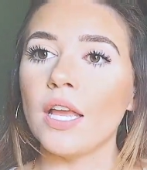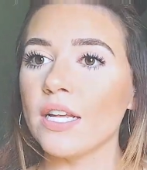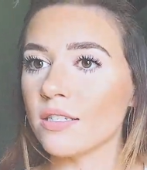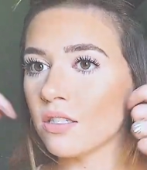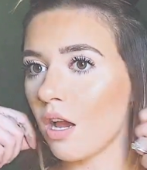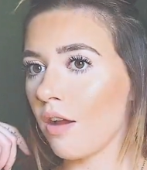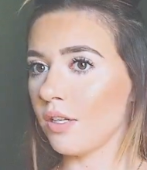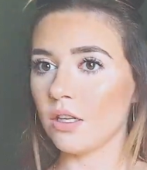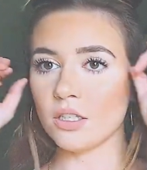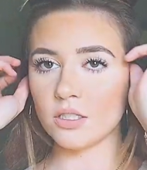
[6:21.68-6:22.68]
It's soft,
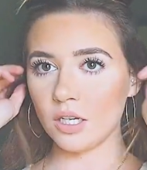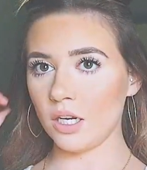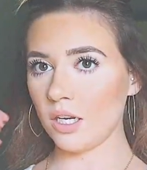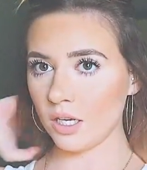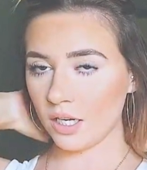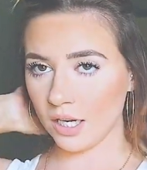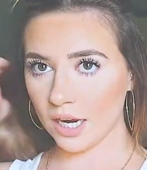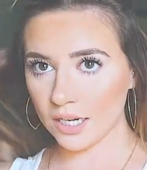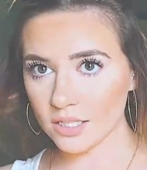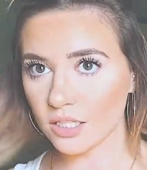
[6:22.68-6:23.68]
it looks good,
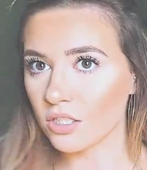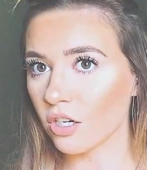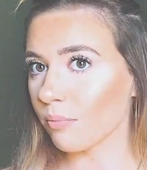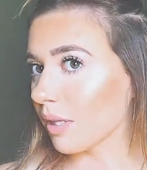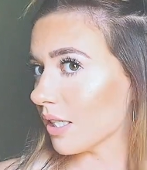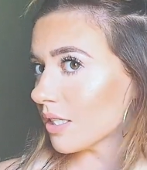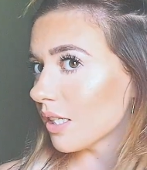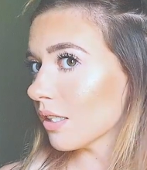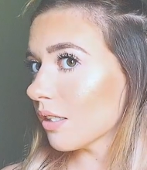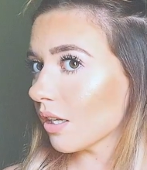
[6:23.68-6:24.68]
and it's gonna start
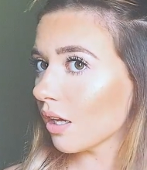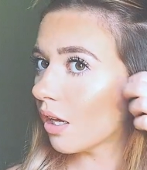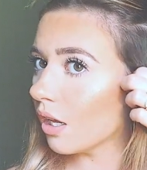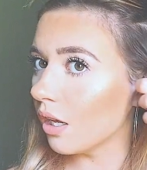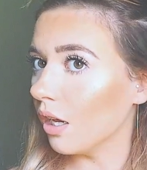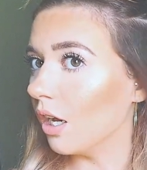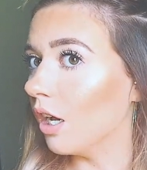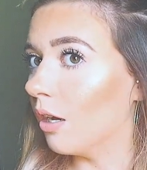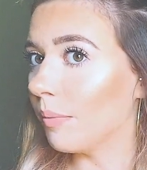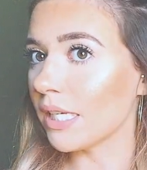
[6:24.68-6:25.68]
blending.
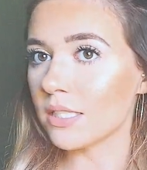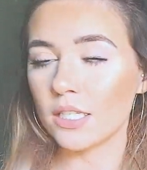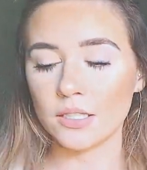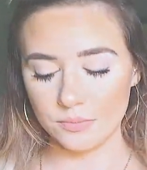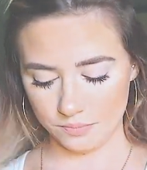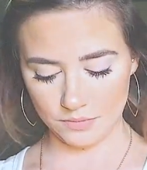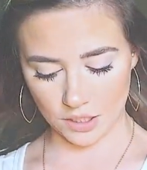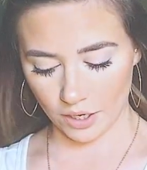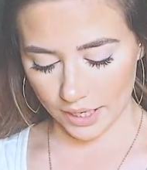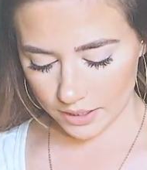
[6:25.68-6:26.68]
Amazing.
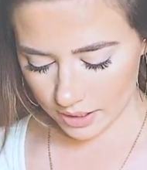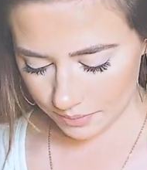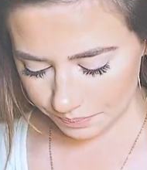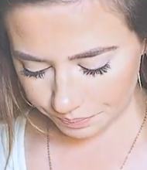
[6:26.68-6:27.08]
All right.